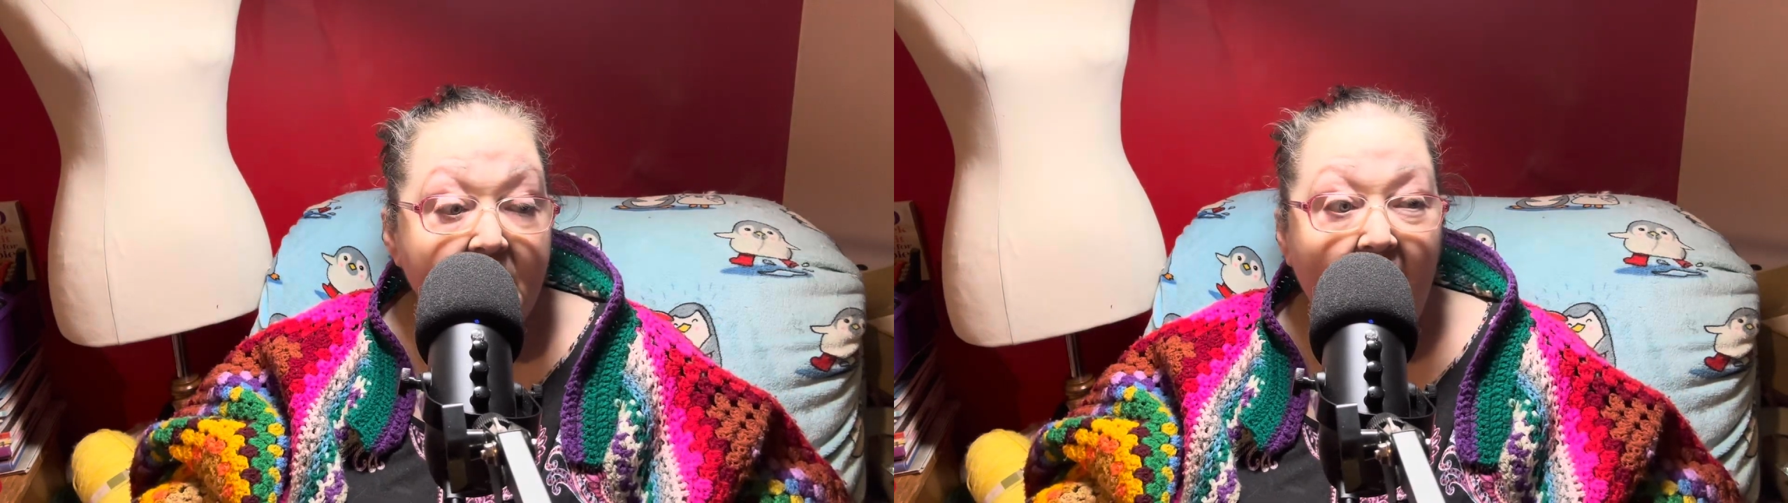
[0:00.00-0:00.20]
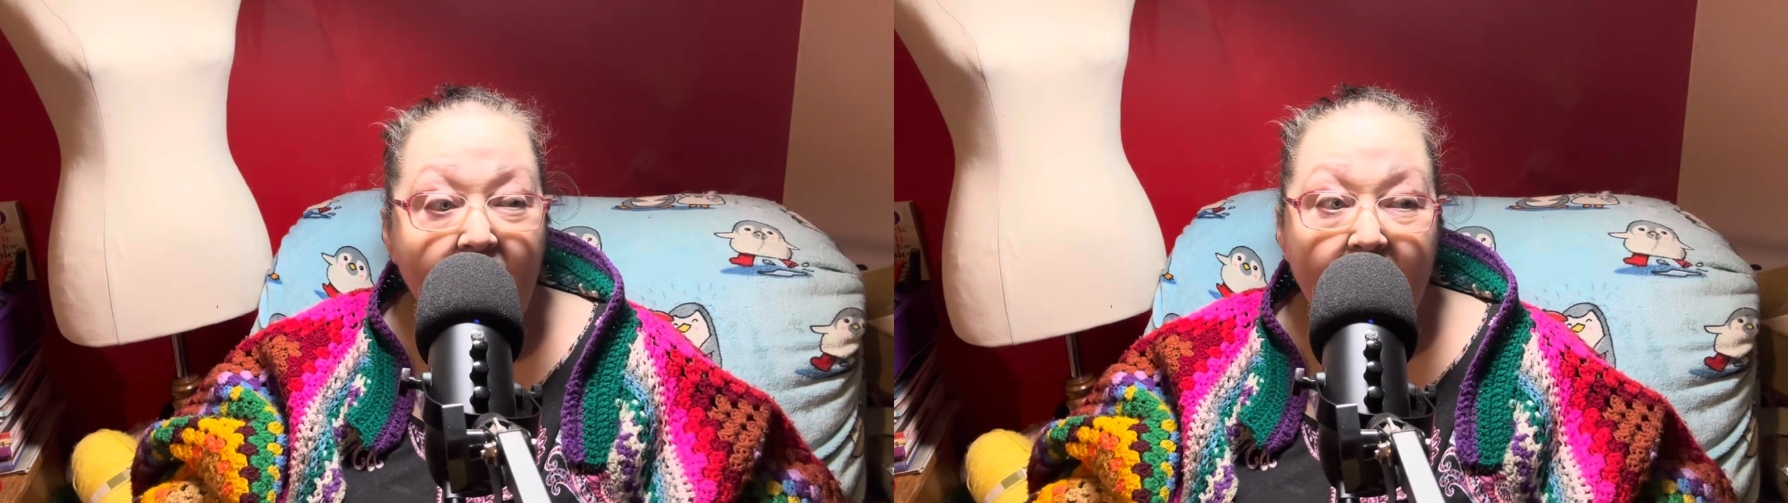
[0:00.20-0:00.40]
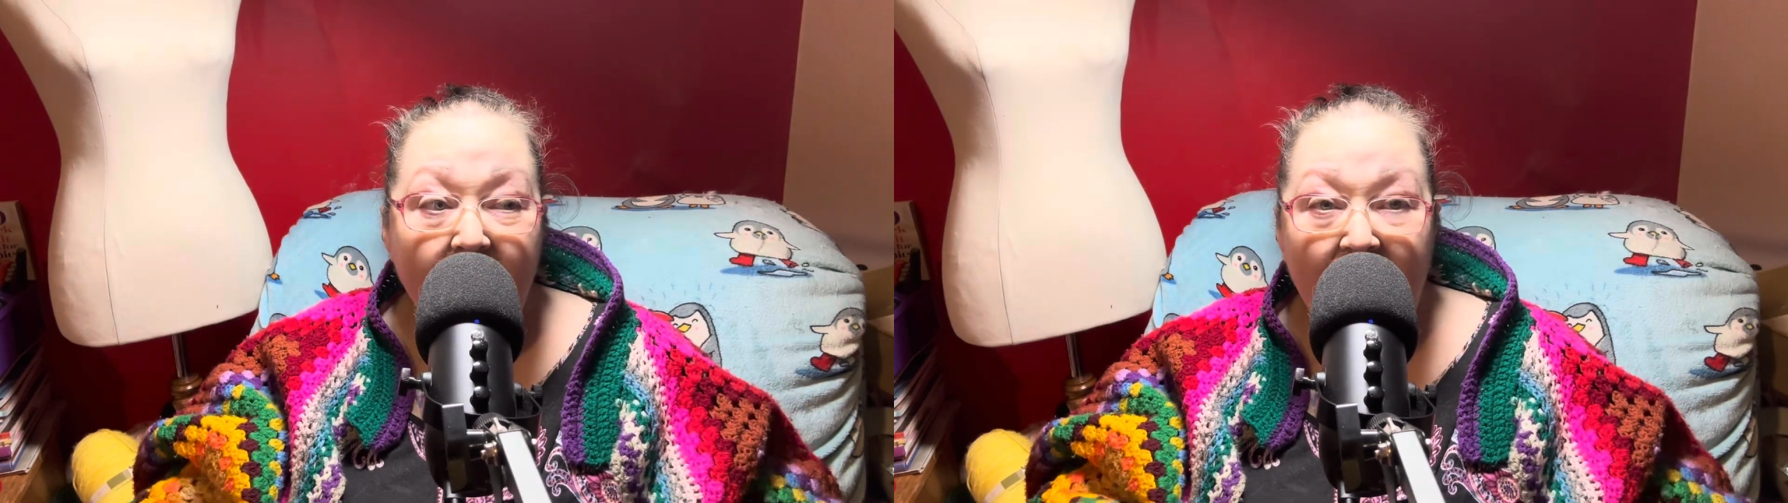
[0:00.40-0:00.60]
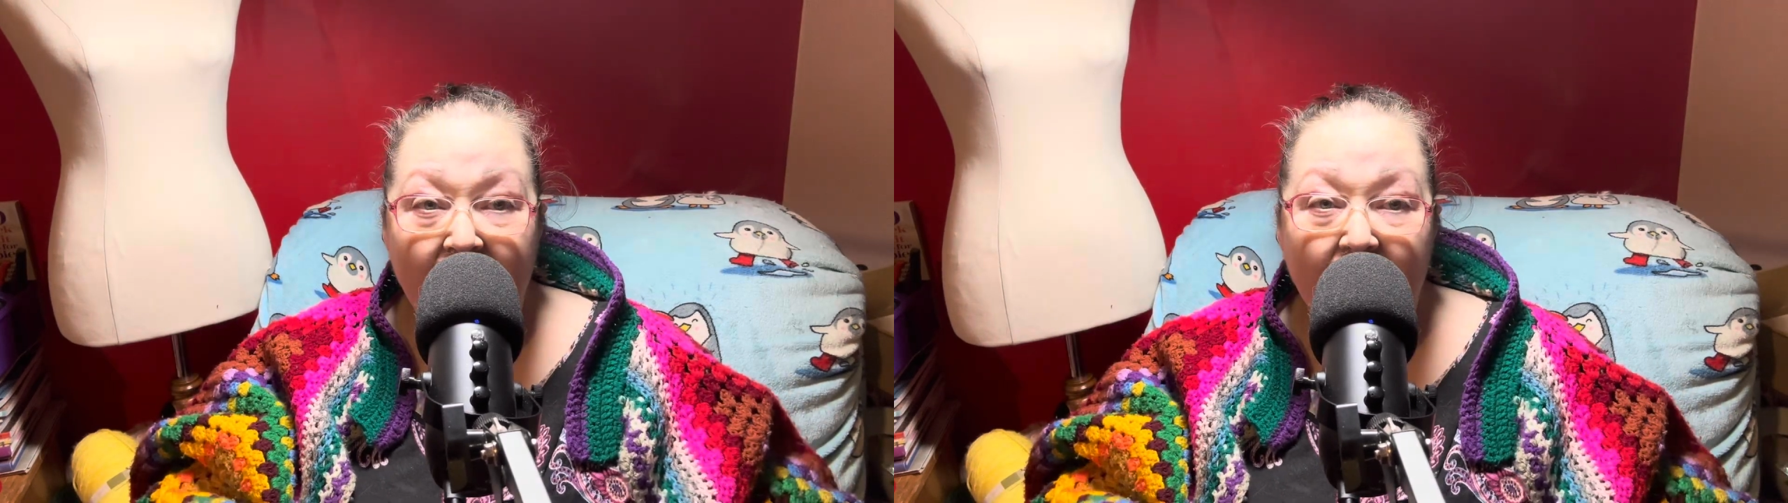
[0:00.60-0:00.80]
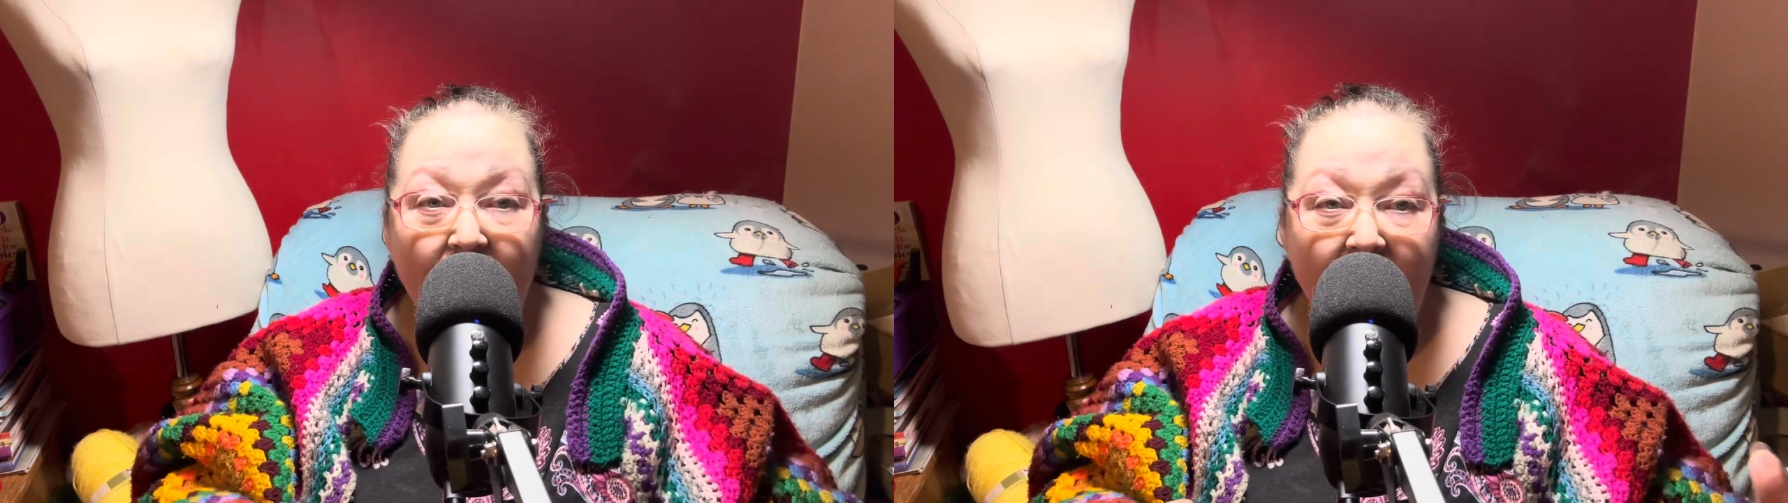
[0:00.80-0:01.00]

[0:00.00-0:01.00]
I know with